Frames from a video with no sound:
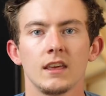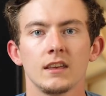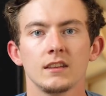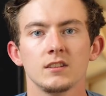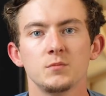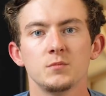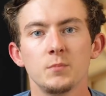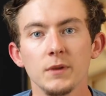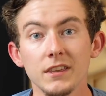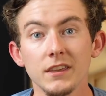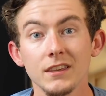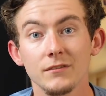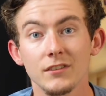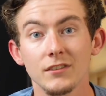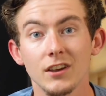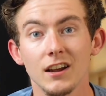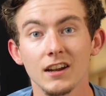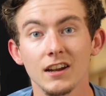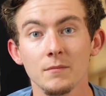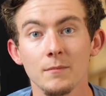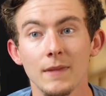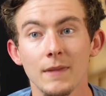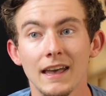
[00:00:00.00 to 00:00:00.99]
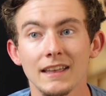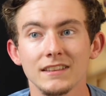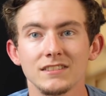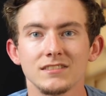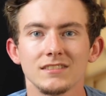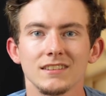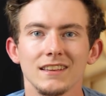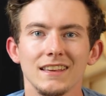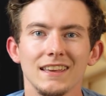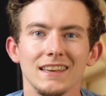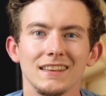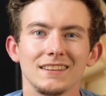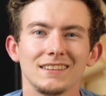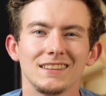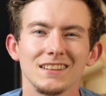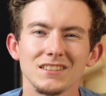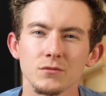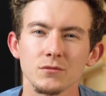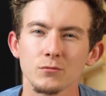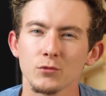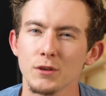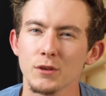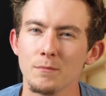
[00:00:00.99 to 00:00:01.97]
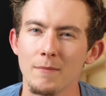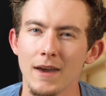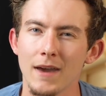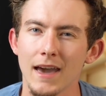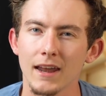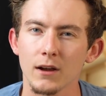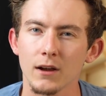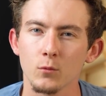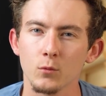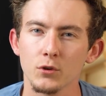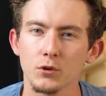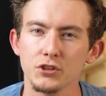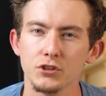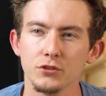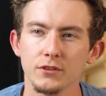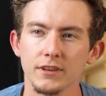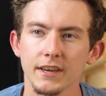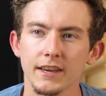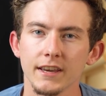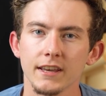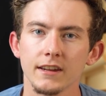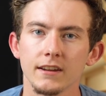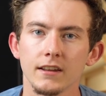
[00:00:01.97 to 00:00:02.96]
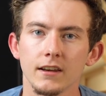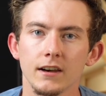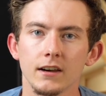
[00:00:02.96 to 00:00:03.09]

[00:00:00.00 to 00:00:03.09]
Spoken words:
Speaking of cutting mats, it doesn't really matter what you get.